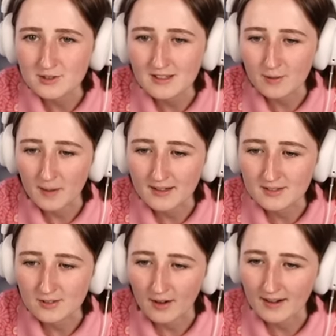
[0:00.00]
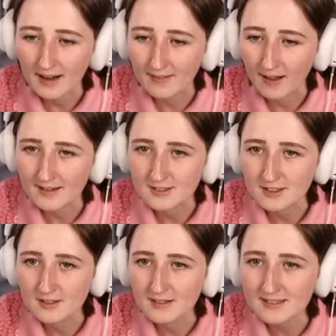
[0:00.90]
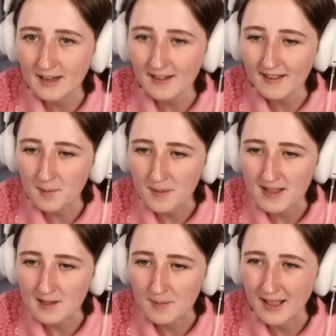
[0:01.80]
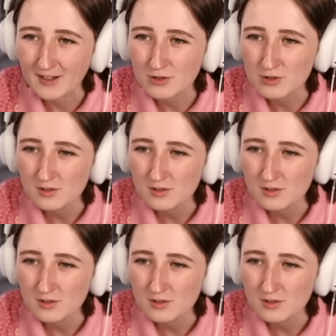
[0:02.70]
Never mind. Sorry, I lied to you. It's kind of like a pinky beige.